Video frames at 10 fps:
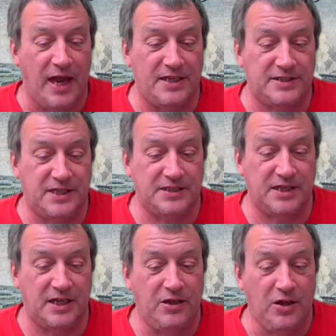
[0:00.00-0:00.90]
and
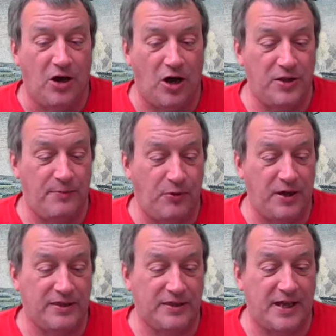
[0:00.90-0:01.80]
insisted on the
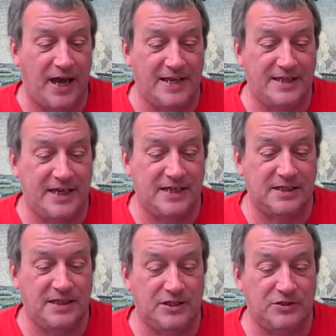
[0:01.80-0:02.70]
point that
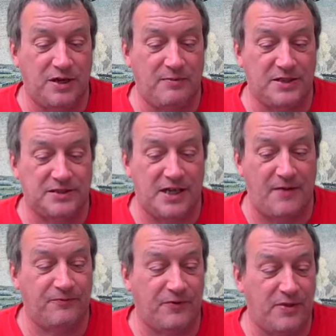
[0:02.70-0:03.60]
ideas in history must
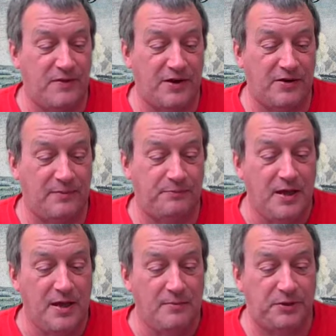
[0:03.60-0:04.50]
come from the very
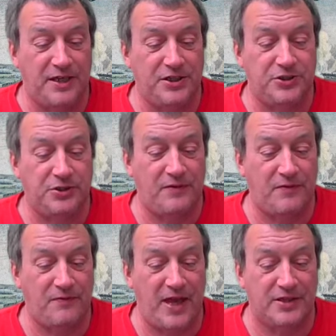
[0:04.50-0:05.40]
plenitude
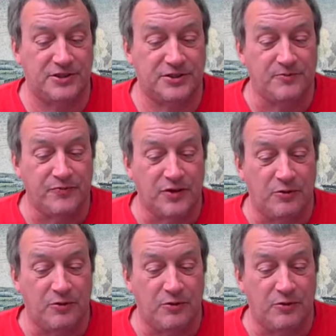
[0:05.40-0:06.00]
of events,